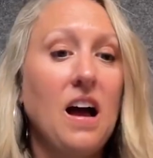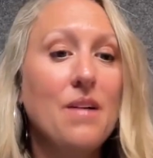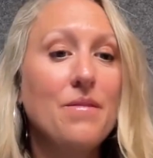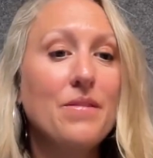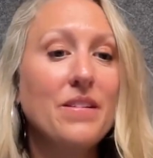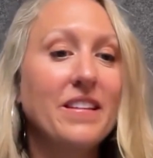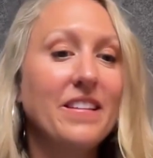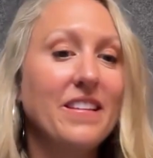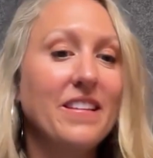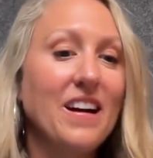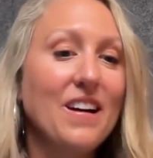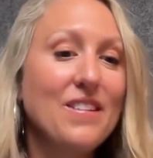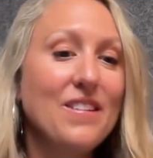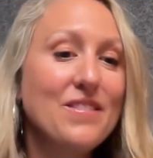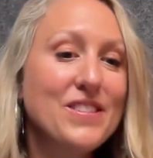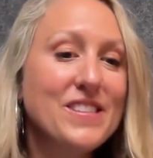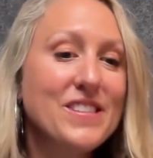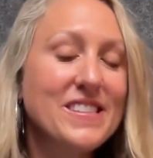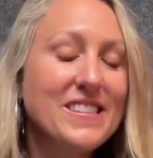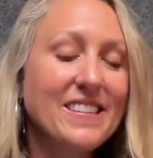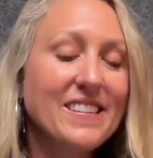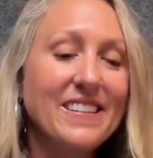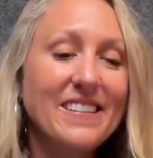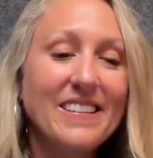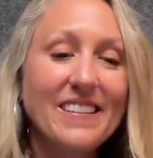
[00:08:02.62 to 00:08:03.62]
I mean, I'm
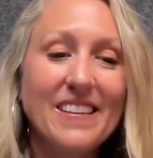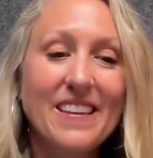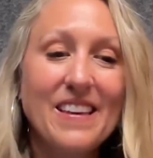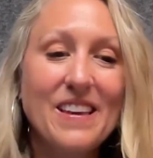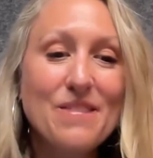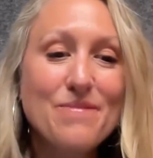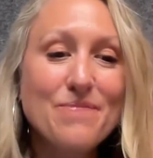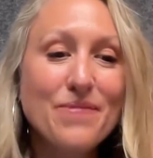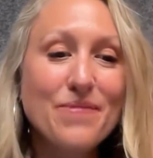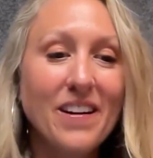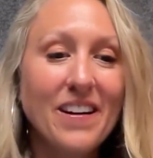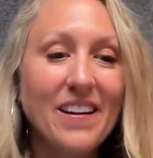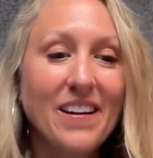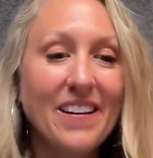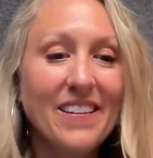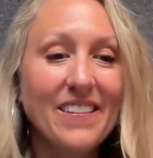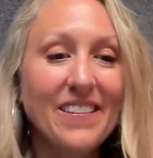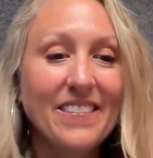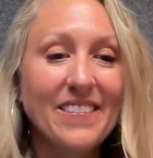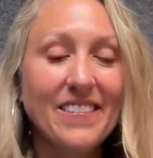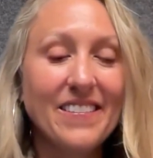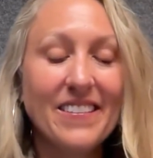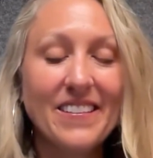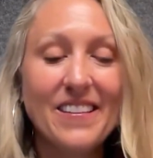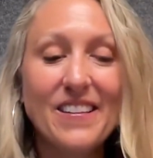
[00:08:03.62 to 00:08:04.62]
just gonna keep
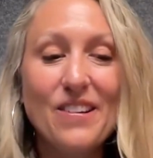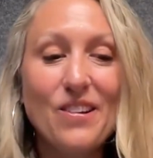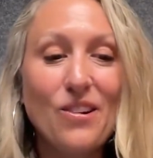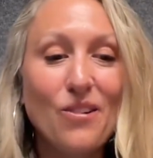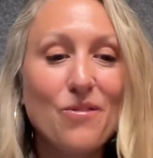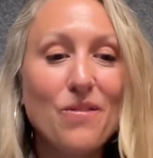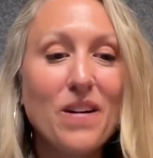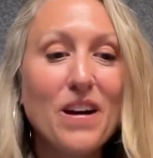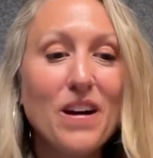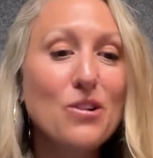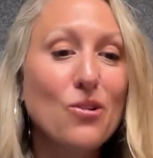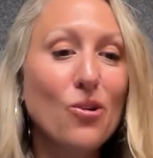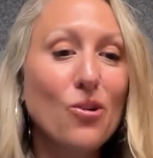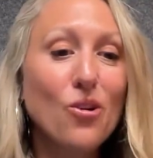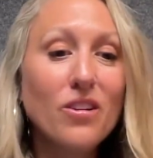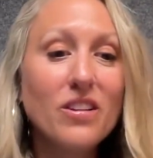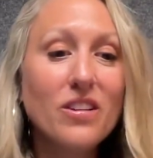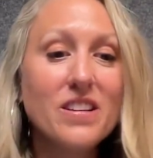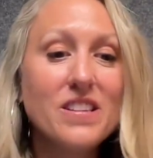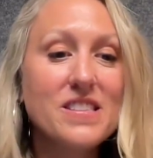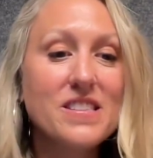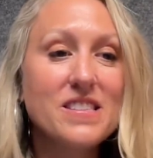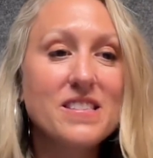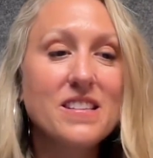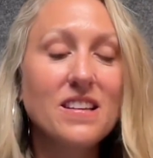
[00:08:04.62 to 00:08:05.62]
on. You know, my goal
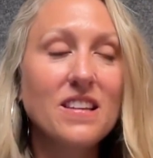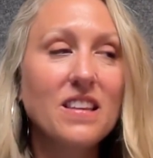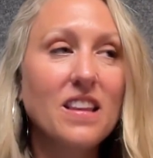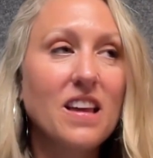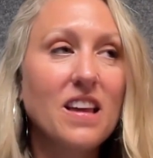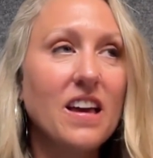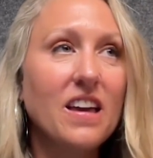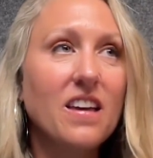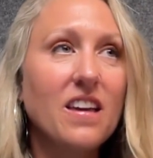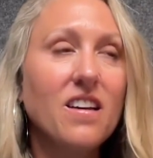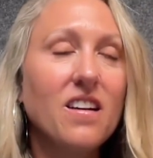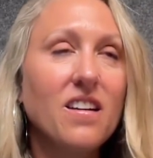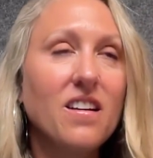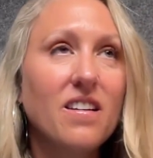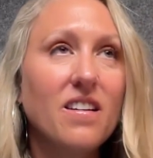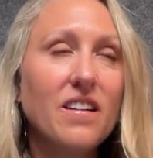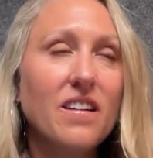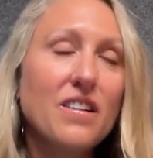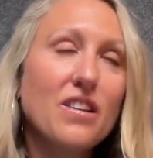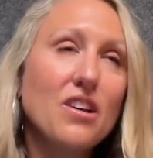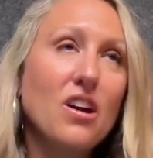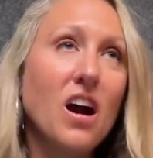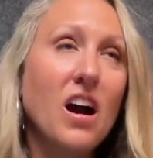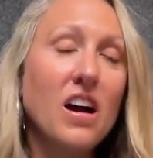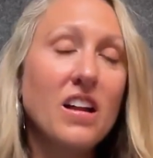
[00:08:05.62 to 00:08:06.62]
is to like eh,
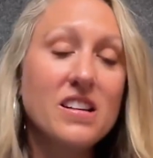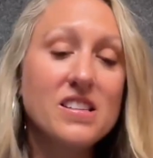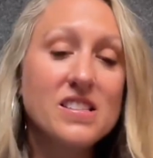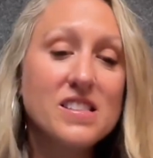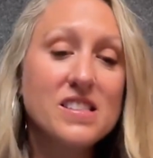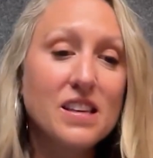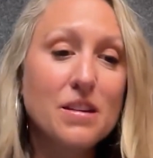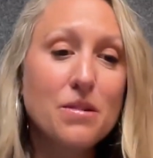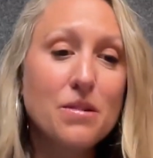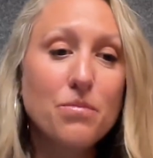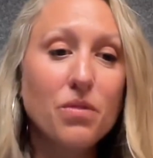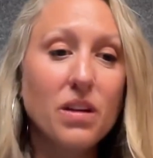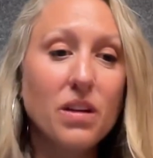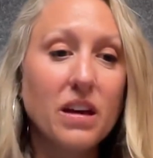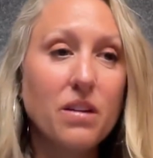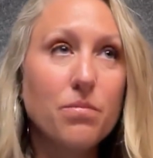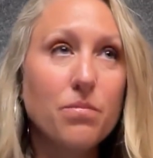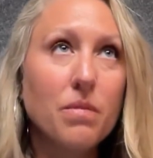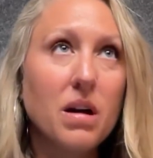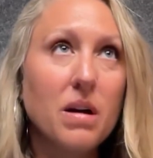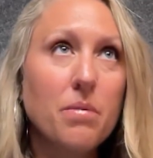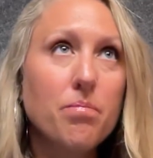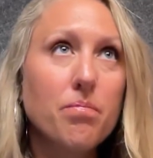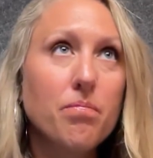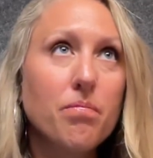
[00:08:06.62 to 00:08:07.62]
honestly, like
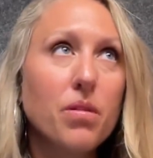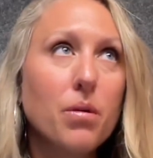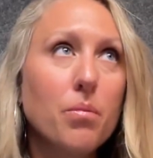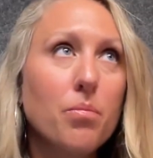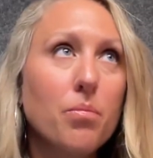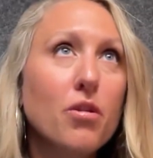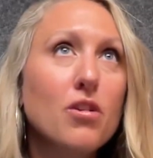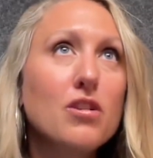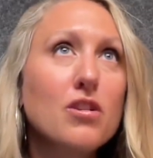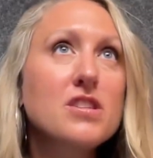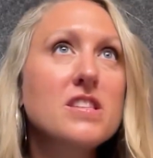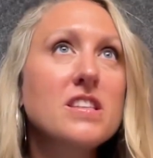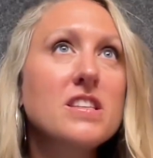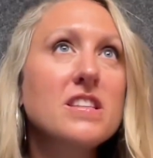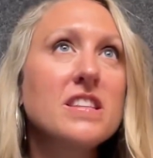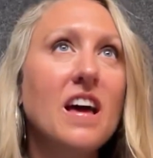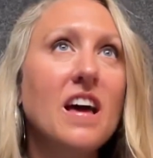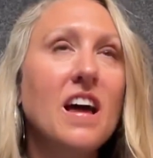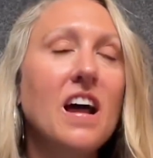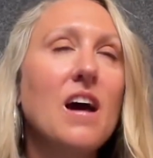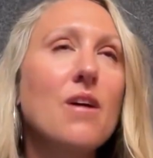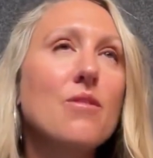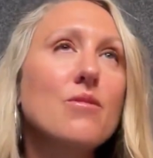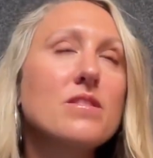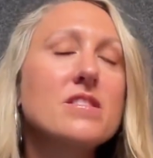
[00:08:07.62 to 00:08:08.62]
my the person
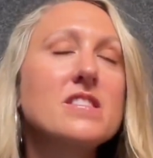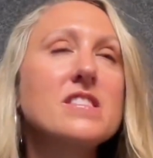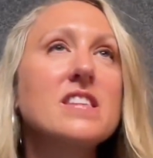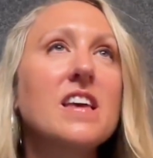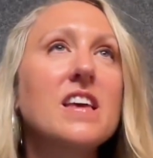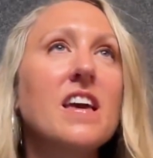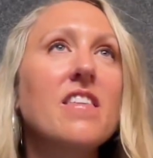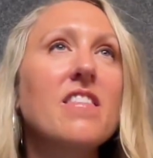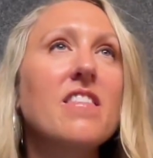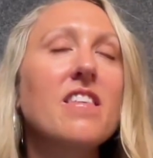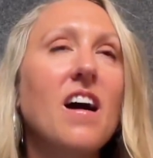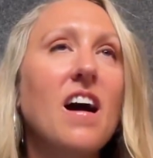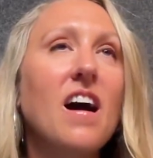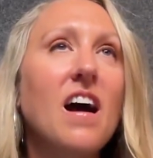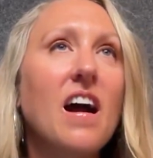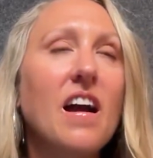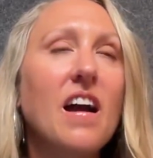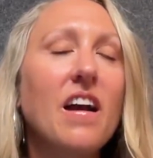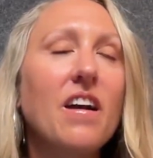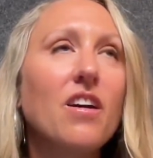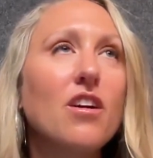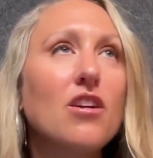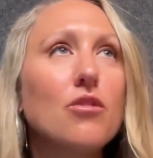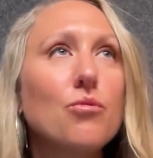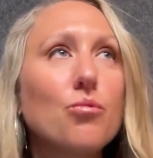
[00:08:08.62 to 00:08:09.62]
that I would say that
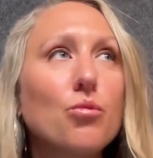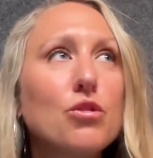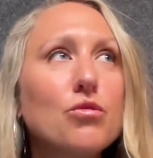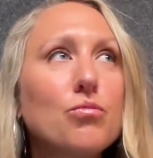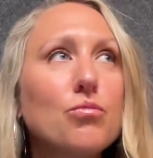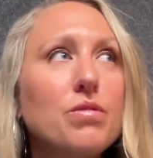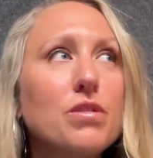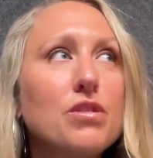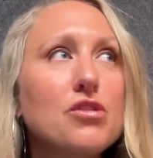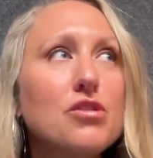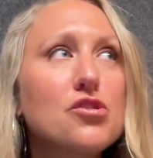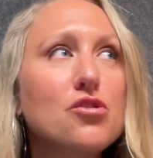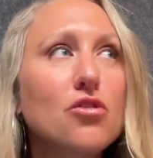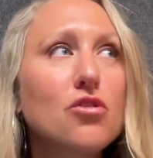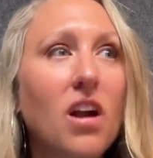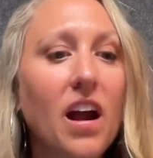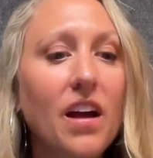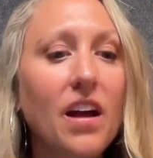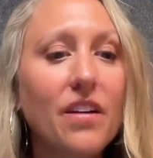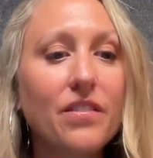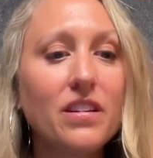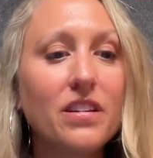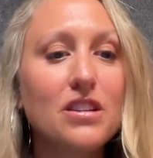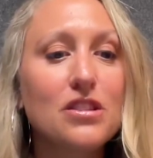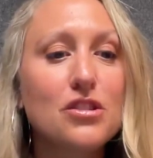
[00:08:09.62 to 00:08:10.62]
I would be
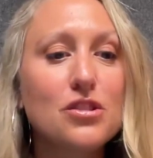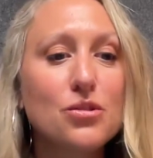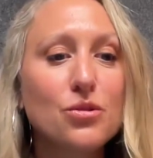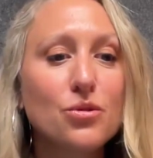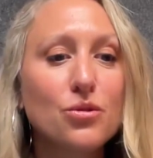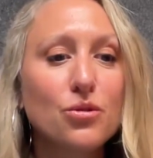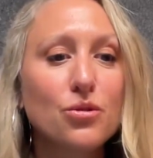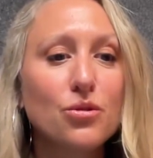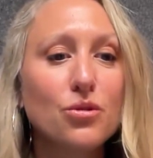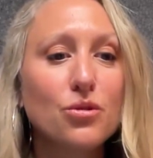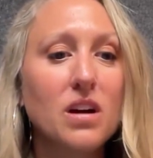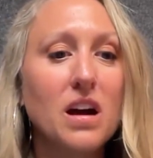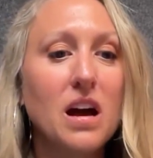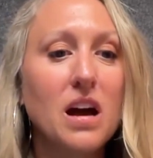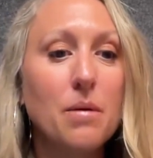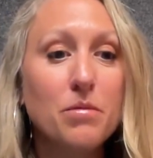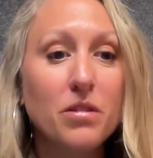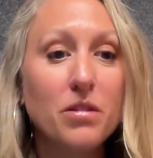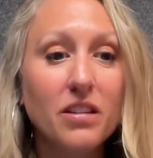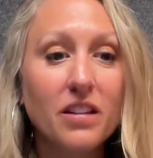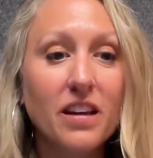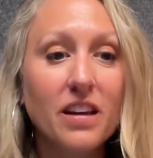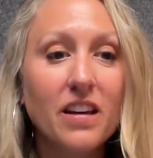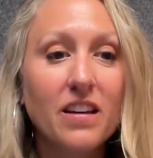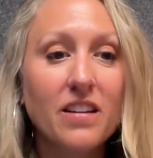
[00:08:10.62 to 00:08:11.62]
striving to
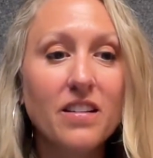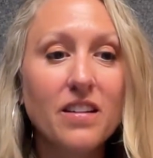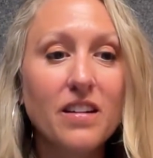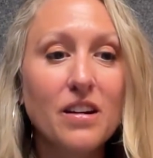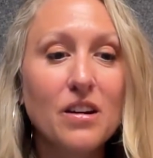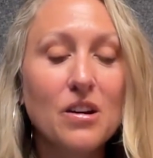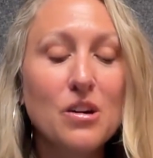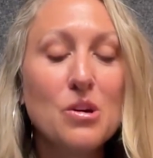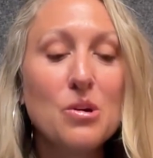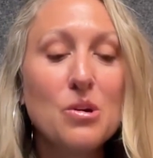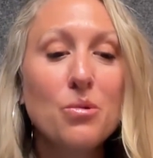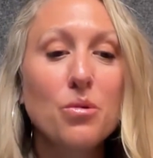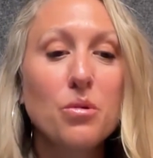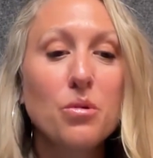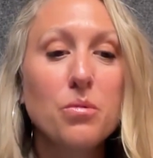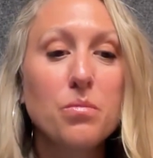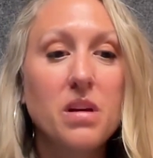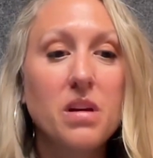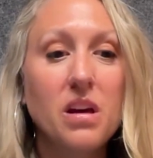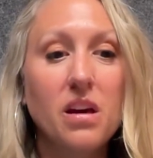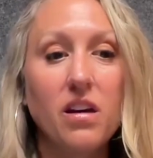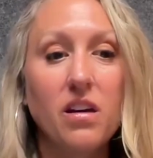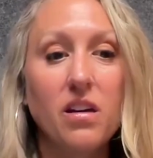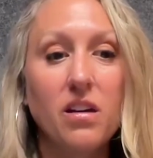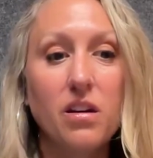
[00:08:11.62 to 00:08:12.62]
emulate would
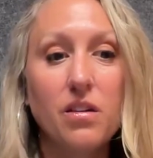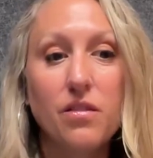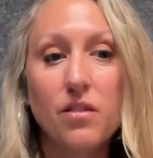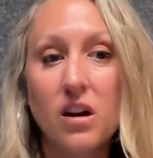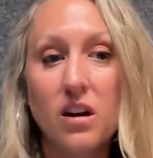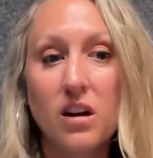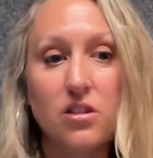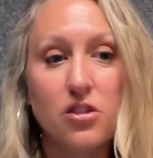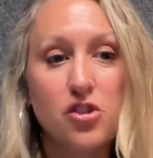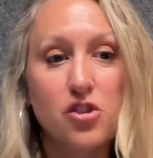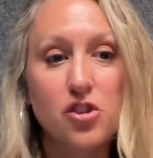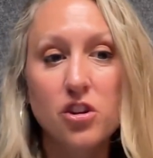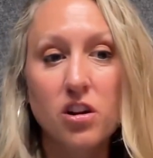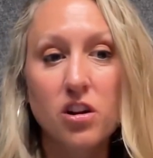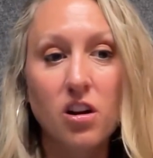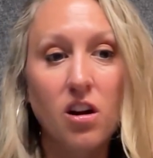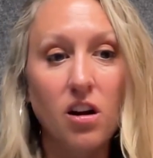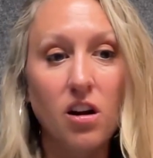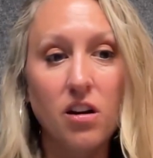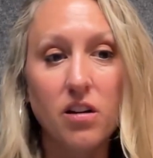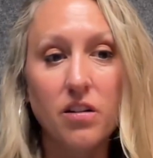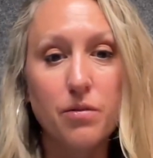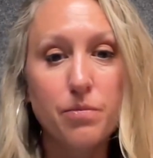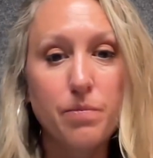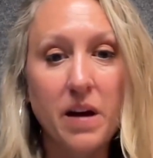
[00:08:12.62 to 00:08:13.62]
be Yvon
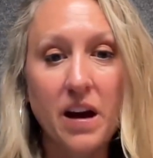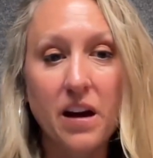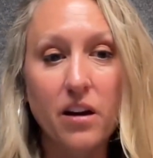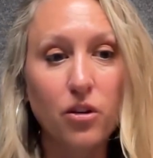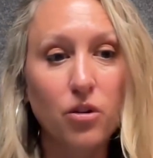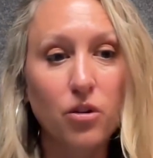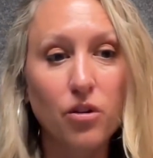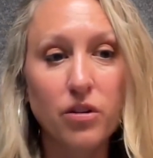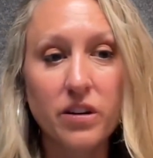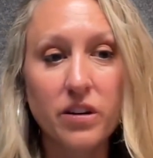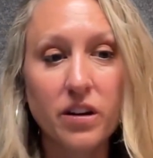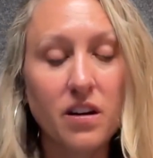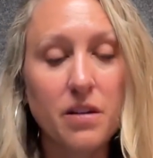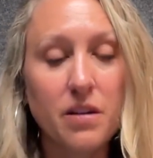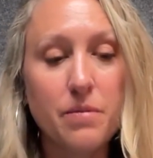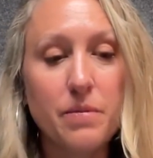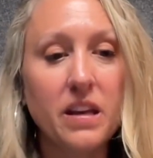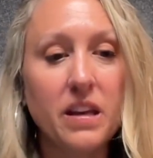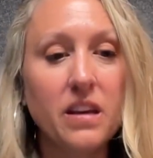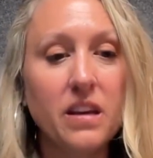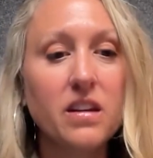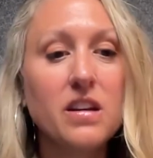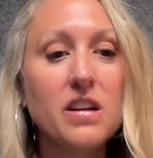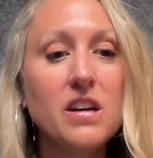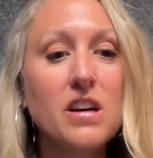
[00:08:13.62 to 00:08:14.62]
Chouinard of Patagonia. I
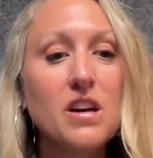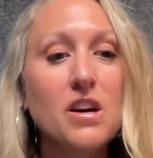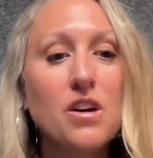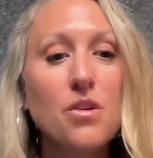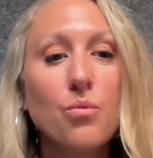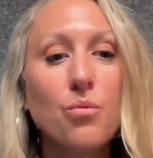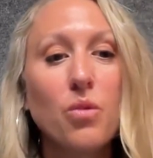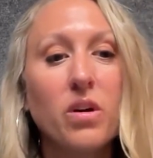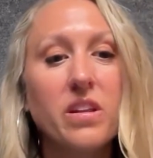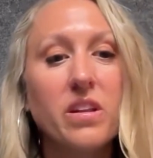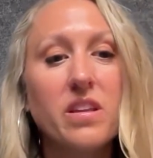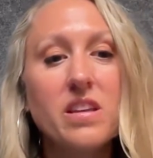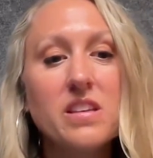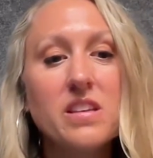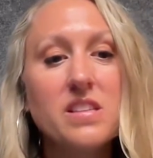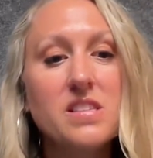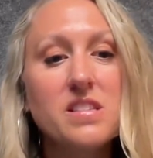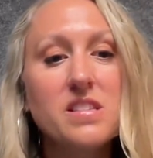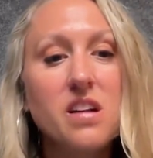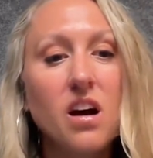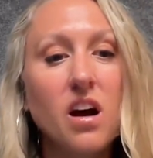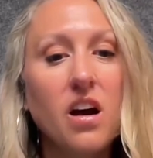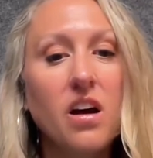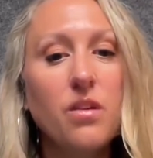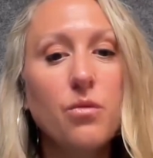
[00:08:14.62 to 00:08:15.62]
mean, what mm -hmm. he's
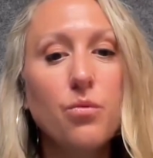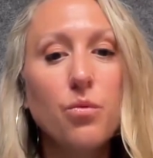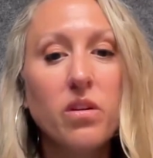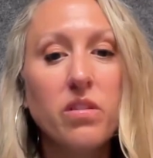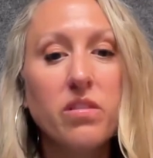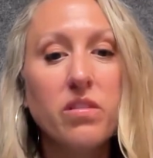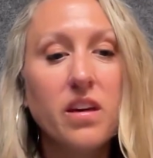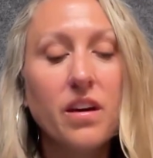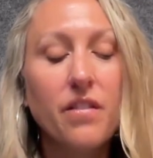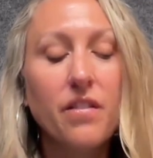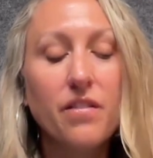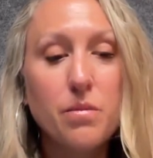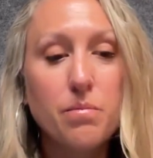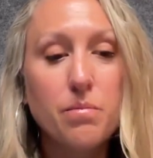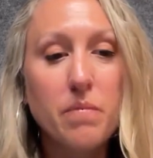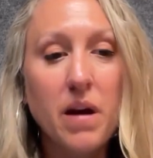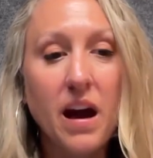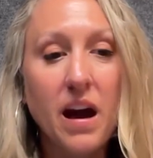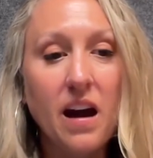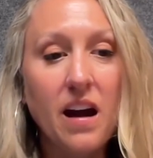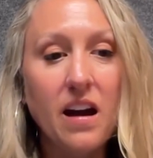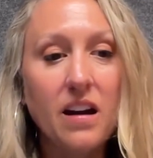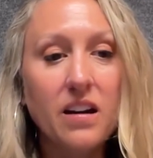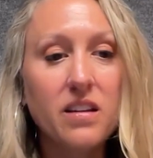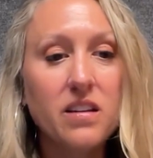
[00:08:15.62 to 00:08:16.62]
done with giving
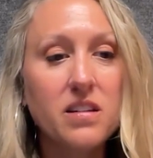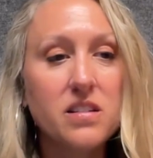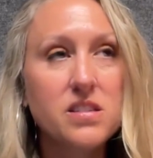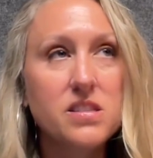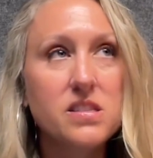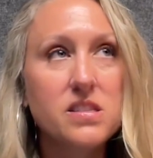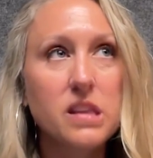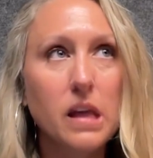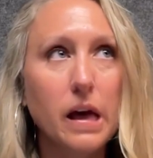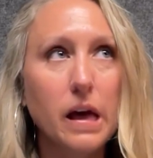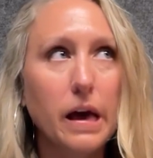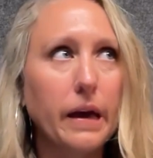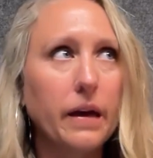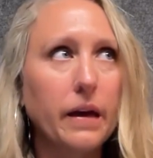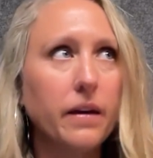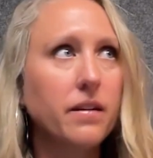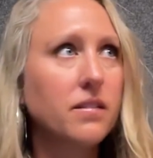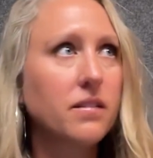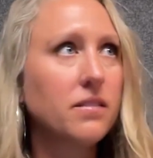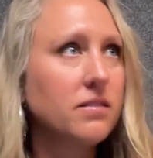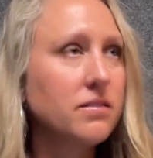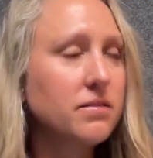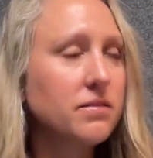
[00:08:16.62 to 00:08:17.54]
back is like,